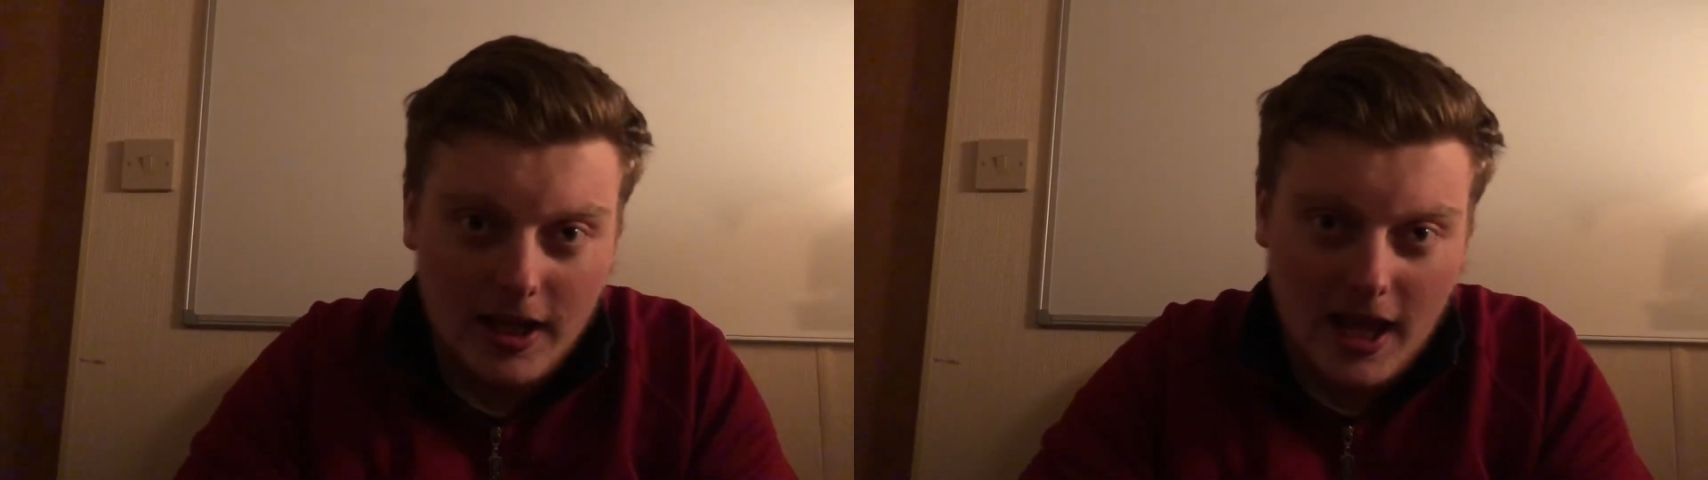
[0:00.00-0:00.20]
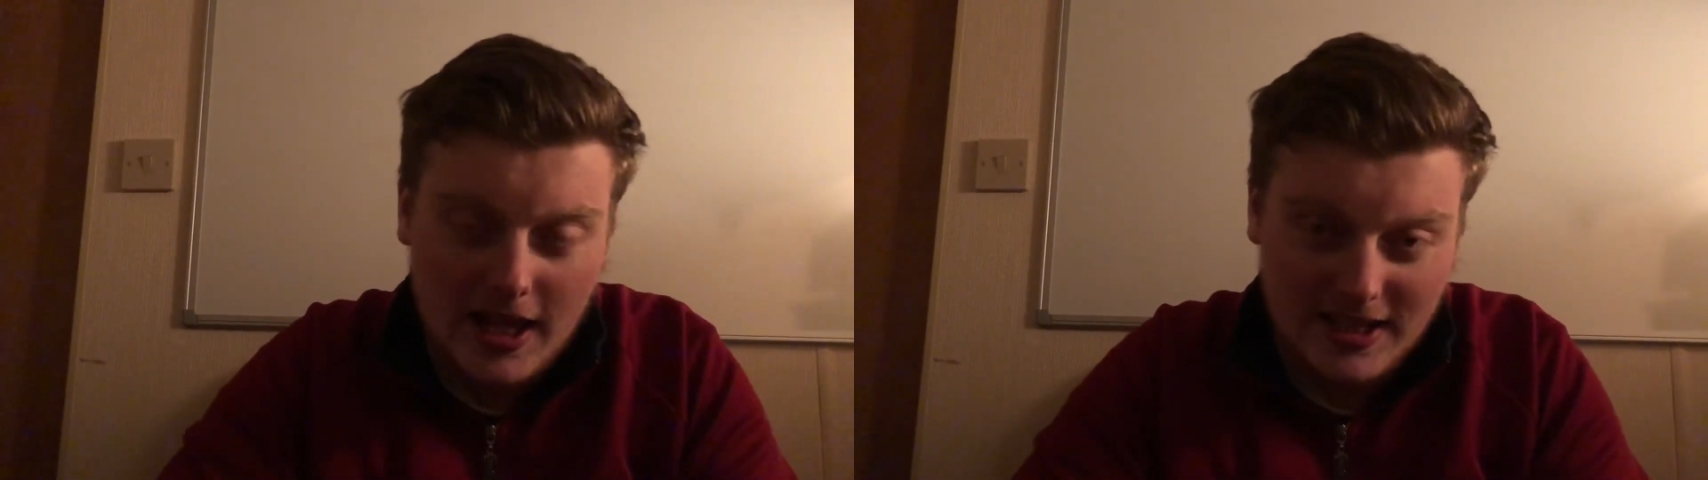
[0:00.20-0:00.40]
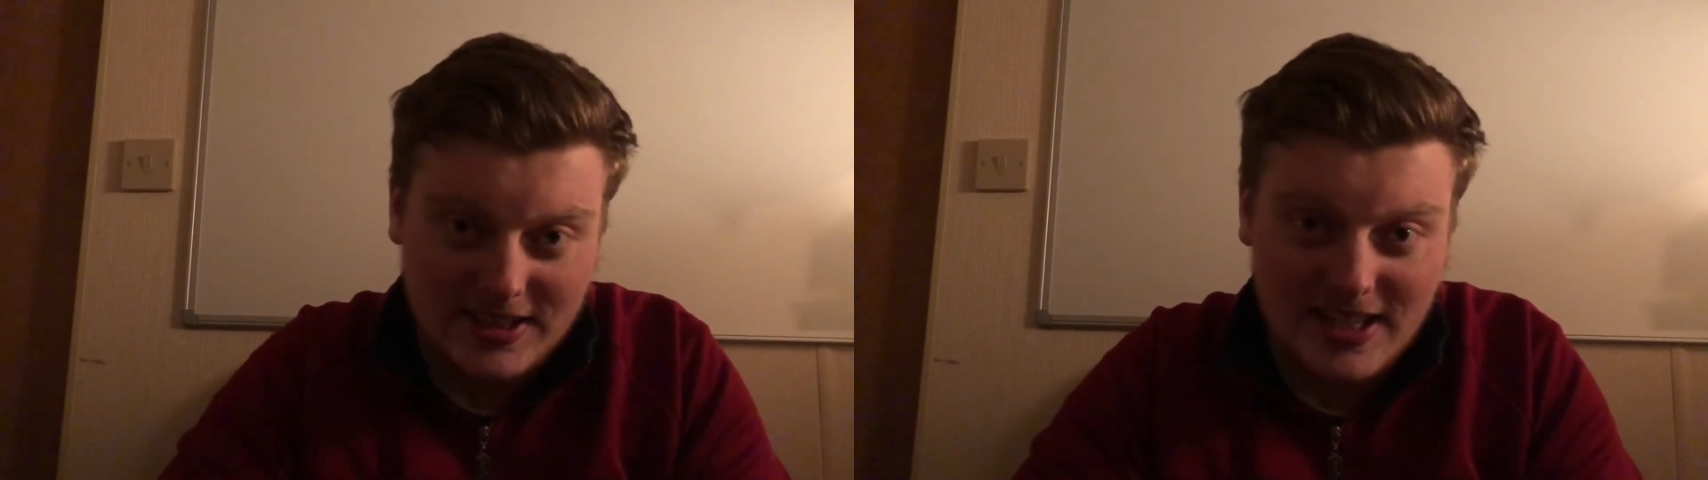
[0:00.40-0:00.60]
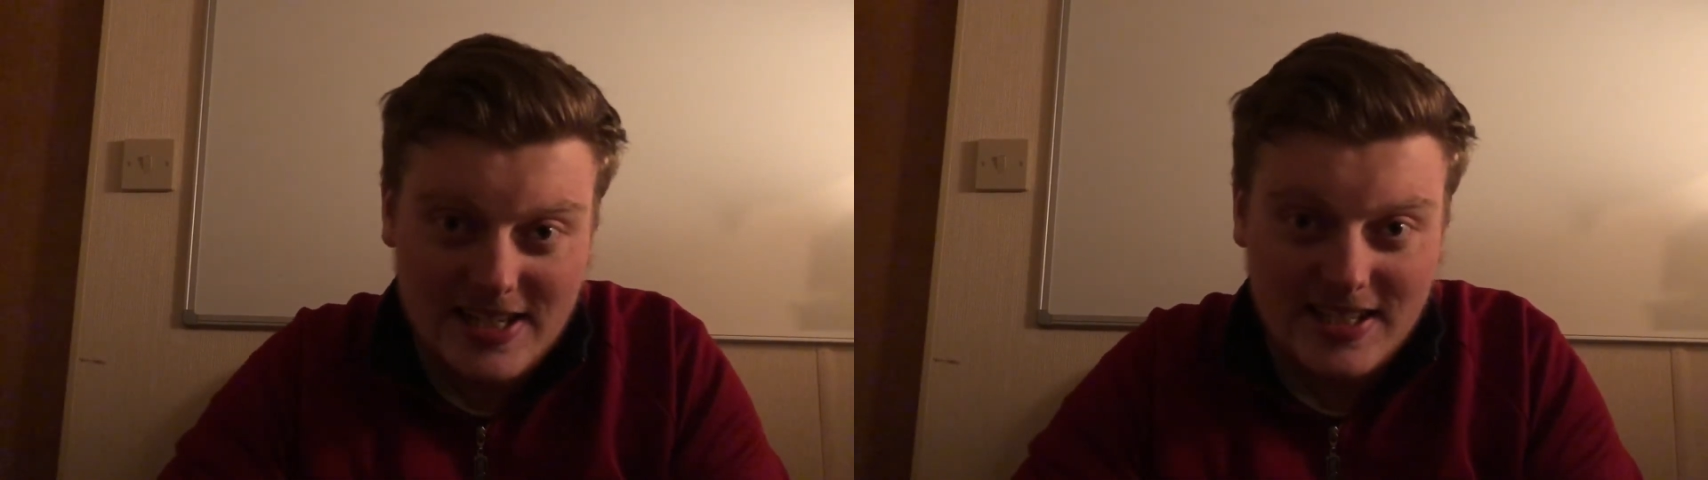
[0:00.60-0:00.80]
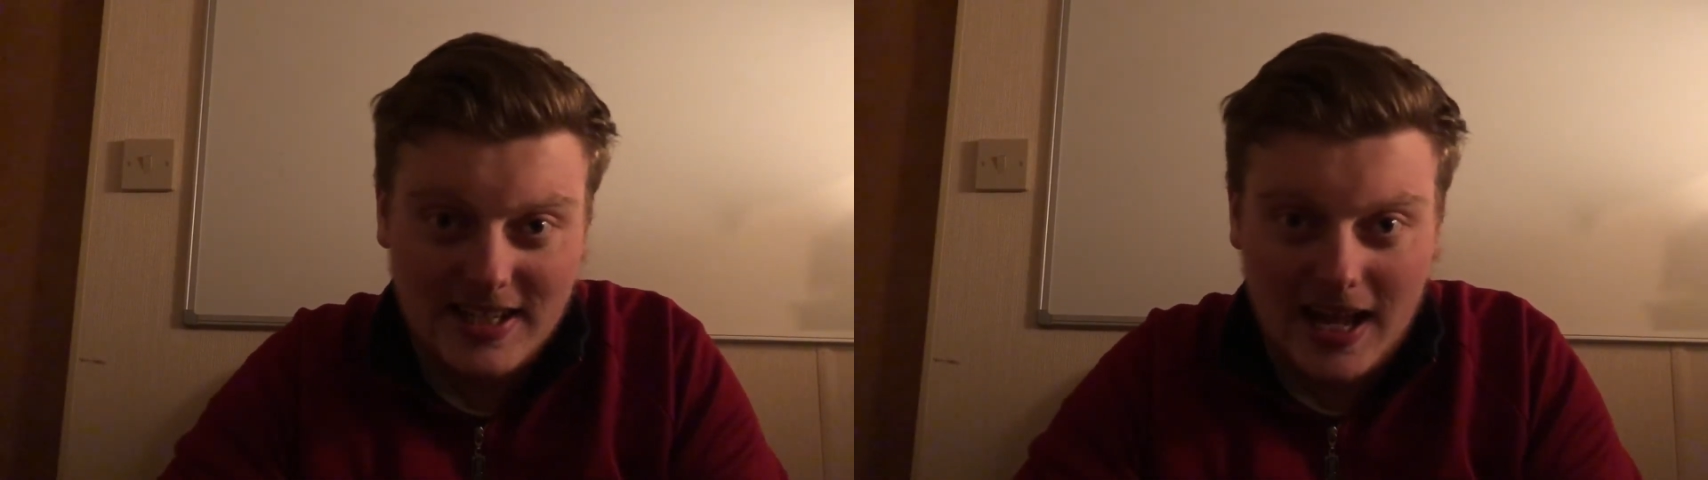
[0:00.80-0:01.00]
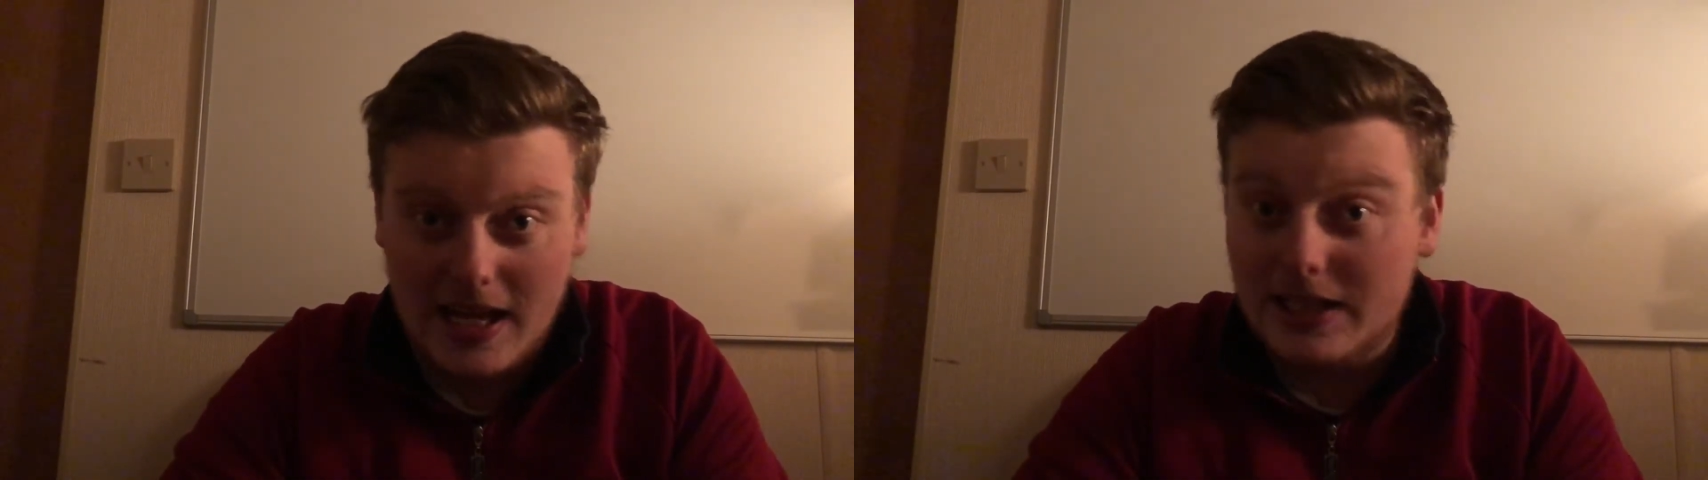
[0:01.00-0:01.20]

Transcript: in the season than that,